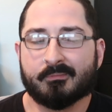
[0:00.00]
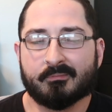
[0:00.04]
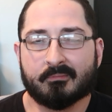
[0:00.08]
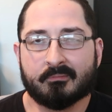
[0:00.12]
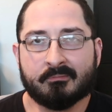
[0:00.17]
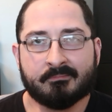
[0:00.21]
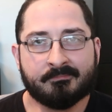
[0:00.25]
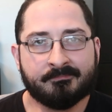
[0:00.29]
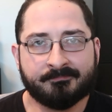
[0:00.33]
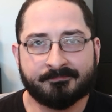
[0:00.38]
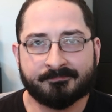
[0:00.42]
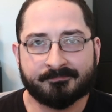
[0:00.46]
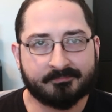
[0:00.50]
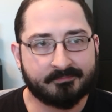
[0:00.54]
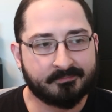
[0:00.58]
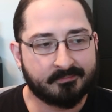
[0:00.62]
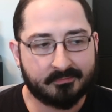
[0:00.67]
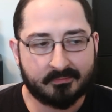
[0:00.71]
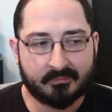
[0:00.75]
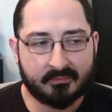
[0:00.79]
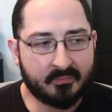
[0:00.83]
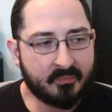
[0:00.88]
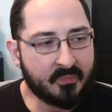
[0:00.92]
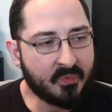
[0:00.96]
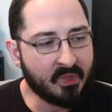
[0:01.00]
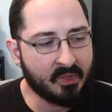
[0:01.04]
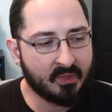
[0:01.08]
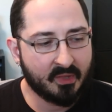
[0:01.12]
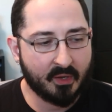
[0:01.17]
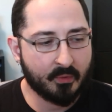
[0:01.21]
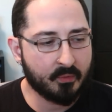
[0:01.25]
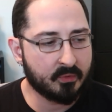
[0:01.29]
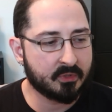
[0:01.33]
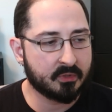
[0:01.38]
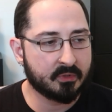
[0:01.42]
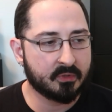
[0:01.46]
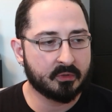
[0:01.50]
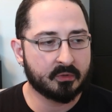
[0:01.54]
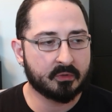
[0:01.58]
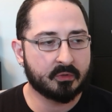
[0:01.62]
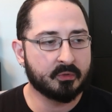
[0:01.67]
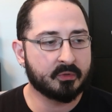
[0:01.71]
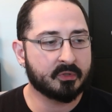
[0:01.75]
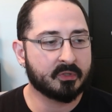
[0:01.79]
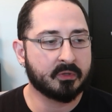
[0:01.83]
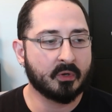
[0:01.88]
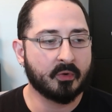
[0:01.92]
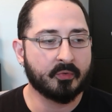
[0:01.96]
that one's a little
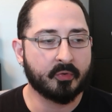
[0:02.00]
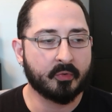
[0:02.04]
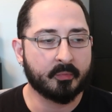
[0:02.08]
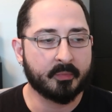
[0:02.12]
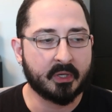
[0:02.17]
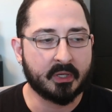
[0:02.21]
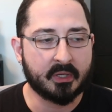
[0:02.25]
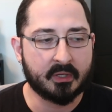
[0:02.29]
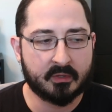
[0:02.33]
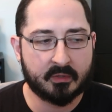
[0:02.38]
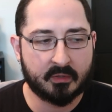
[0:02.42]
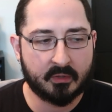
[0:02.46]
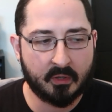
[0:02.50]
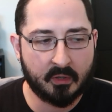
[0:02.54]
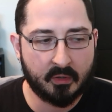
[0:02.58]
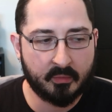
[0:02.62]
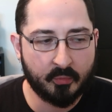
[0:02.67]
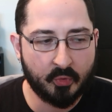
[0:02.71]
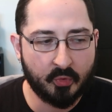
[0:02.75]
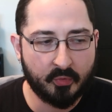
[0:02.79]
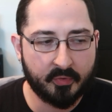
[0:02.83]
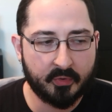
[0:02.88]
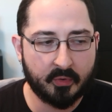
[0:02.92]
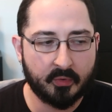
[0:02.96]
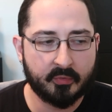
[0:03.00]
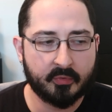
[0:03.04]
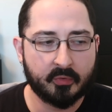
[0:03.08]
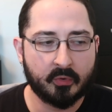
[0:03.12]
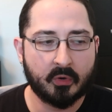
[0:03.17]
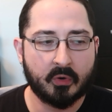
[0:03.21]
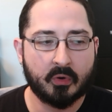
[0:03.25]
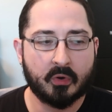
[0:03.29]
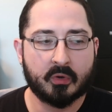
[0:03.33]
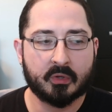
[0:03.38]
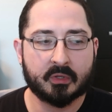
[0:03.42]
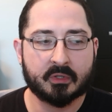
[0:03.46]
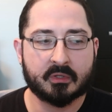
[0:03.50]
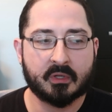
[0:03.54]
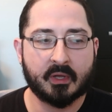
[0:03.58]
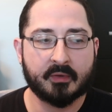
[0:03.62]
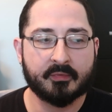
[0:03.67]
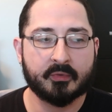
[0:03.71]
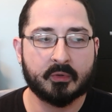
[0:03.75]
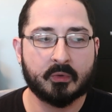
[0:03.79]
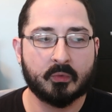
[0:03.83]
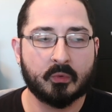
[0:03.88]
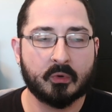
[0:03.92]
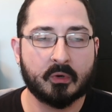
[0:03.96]
too slow for me. It's a good movie overall. It's
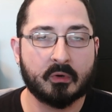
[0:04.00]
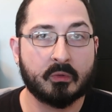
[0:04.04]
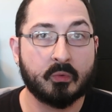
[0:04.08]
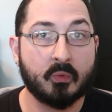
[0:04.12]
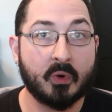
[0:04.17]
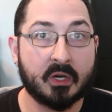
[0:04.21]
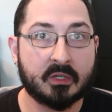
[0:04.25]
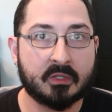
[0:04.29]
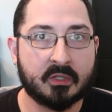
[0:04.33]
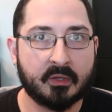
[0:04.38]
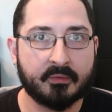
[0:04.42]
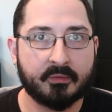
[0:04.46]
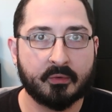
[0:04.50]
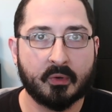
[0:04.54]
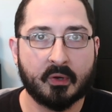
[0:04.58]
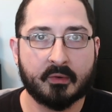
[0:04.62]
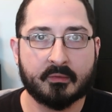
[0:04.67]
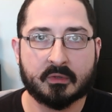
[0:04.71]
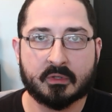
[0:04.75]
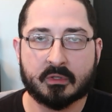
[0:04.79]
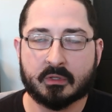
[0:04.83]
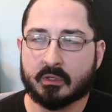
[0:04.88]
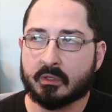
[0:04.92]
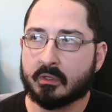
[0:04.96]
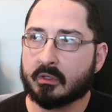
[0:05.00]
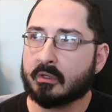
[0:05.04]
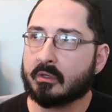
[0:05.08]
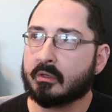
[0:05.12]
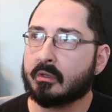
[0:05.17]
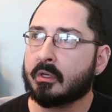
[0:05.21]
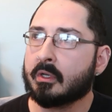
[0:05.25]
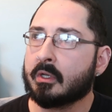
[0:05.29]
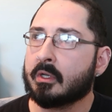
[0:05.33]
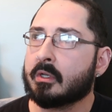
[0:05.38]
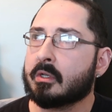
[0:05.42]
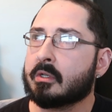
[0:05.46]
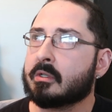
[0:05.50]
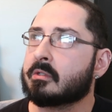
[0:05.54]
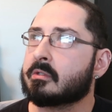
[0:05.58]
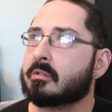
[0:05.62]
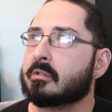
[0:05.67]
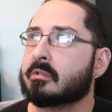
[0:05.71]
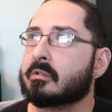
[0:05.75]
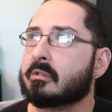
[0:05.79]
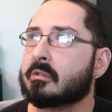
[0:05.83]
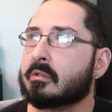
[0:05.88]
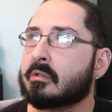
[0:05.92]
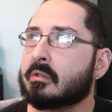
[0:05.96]
definitely worth watching if you haven't seen it,
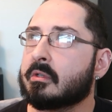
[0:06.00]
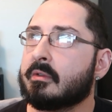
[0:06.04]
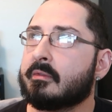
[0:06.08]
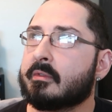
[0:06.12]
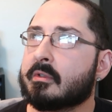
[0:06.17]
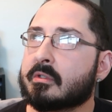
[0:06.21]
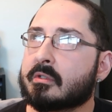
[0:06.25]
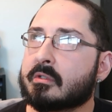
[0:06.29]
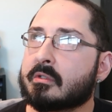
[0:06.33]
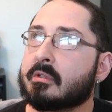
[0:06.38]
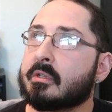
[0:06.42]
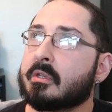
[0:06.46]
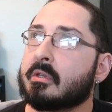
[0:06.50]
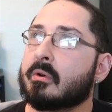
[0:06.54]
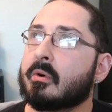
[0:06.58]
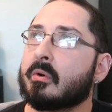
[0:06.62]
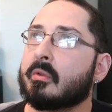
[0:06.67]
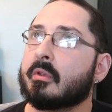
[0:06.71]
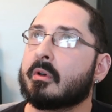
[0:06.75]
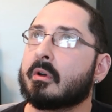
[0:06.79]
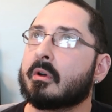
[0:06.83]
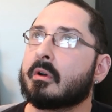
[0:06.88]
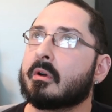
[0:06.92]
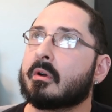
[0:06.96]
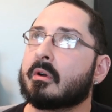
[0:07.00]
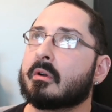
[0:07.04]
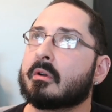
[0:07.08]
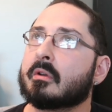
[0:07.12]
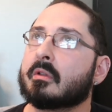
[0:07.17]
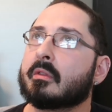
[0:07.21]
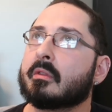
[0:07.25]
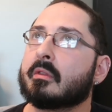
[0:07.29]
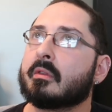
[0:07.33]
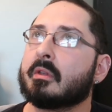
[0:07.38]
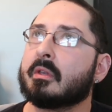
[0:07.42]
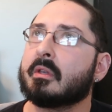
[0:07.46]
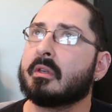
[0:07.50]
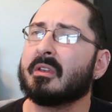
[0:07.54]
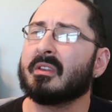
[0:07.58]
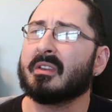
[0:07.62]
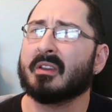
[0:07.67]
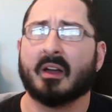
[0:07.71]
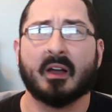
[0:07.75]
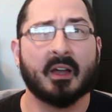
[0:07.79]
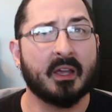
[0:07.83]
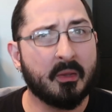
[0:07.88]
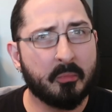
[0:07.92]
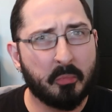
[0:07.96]
just to even see all
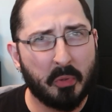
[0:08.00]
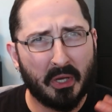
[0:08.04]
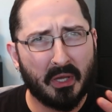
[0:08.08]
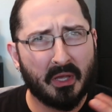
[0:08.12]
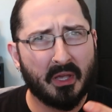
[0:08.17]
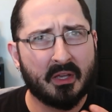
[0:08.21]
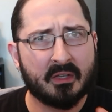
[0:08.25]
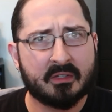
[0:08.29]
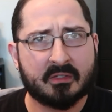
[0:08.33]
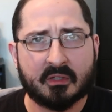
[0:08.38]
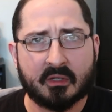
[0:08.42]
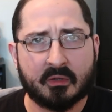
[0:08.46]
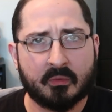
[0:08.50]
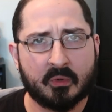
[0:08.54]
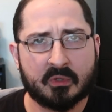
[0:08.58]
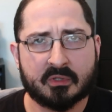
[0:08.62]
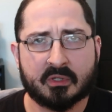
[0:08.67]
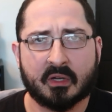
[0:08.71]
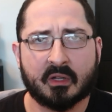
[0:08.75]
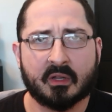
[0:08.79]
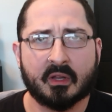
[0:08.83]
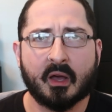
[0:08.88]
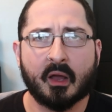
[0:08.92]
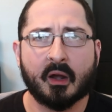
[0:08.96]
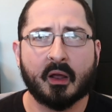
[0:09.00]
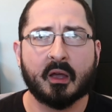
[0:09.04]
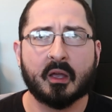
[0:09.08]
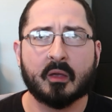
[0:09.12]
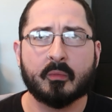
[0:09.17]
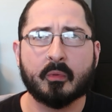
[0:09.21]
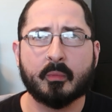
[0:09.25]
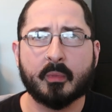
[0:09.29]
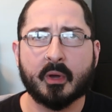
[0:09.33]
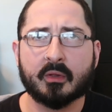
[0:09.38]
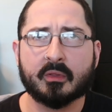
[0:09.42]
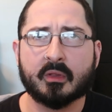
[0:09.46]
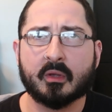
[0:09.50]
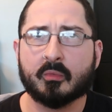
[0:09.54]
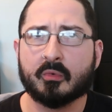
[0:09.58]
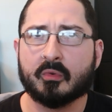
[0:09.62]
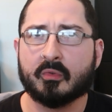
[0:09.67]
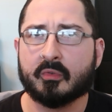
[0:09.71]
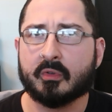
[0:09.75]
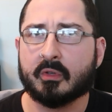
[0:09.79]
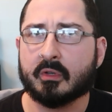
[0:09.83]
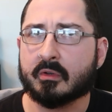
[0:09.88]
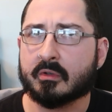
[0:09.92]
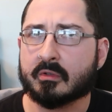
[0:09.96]
the hype, I guess. There was a lot of hype about that
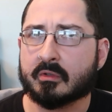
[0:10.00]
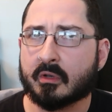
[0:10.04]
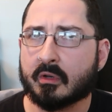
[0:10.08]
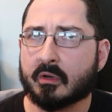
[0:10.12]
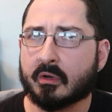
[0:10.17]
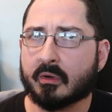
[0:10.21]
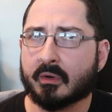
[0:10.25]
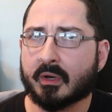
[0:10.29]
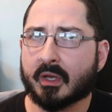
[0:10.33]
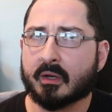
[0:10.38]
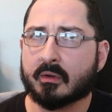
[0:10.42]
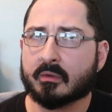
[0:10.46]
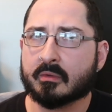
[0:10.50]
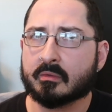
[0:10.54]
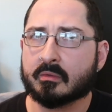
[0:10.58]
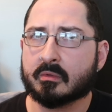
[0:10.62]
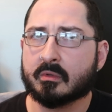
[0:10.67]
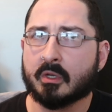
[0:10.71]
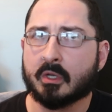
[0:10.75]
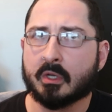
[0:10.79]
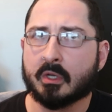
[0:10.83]
movie years ago. Now,